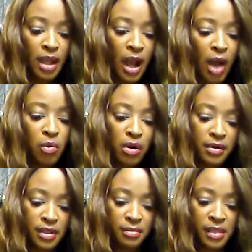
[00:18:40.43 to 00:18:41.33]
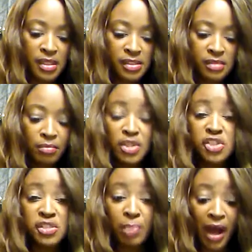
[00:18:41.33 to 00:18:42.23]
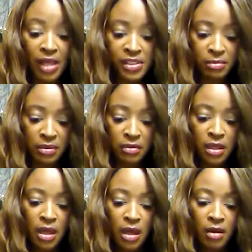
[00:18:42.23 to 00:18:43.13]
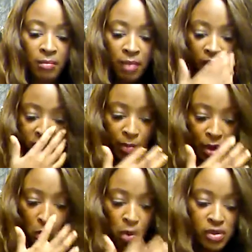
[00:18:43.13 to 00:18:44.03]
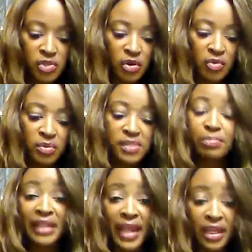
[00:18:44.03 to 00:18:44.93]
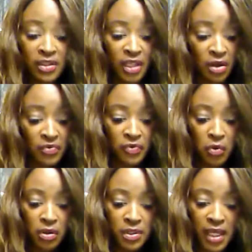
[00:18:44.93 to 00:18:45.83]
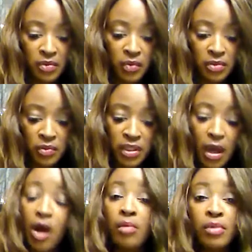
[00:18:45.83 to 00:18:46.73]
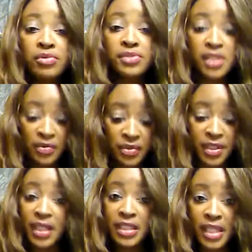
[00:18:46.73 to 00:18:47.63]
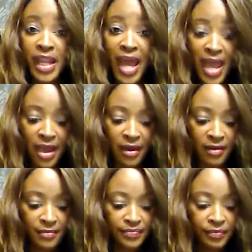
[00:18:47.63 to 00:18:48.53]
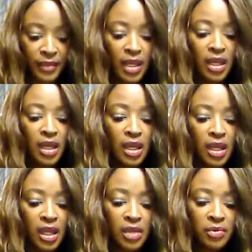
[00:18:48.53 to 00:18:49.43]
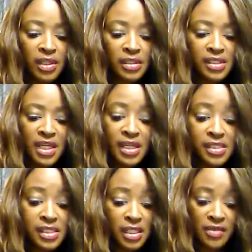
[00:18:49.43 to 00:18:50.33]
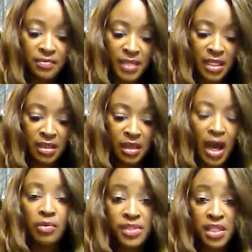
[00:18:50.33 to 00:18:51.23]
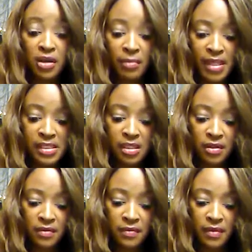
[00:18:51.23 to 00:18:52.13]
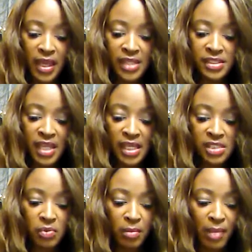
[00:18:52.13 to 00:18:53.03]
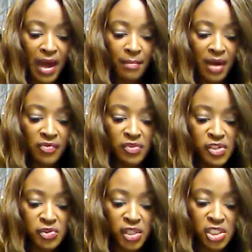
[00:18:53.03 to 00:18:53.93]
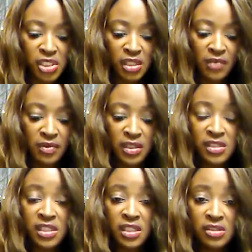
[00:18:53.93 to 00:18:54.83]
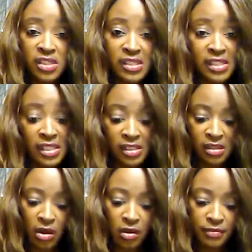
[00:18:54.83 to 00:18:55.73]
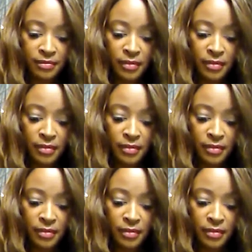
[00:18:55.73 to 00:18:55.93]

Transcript: I wore them as much as possible. Most of my wardrobe was black, therefore, they went with almost everything that I had. He really does love me, I would tell myself. As days went by, my frustration level continued to seesaw.